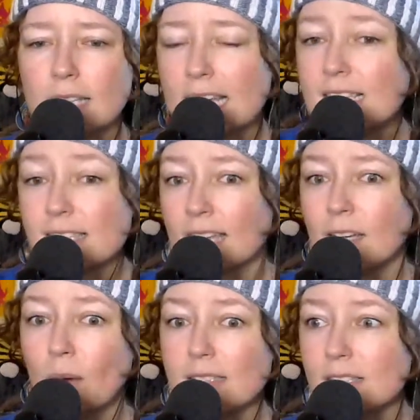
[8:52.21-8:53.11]
He said he
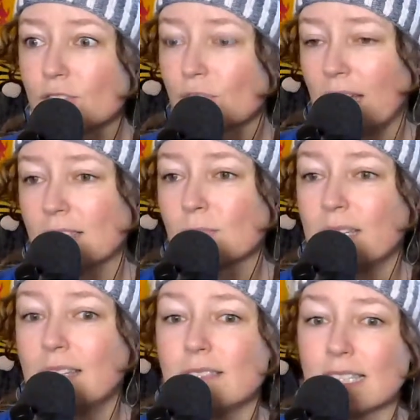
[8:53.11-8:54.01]
wasn't trans when
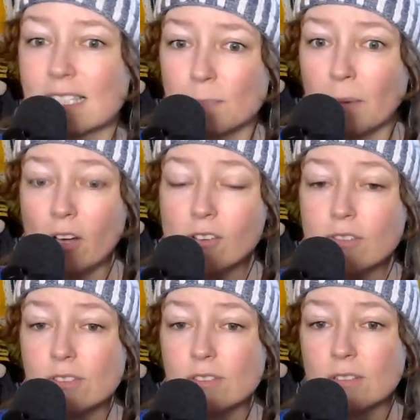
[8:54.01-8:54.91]
he was
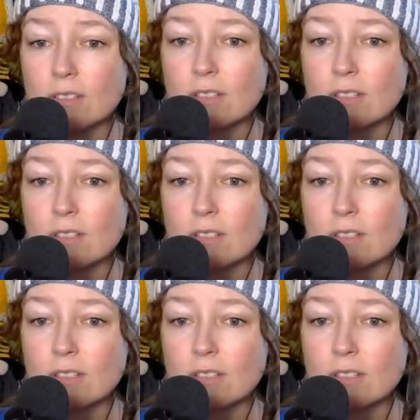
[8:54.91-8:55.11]
exposed.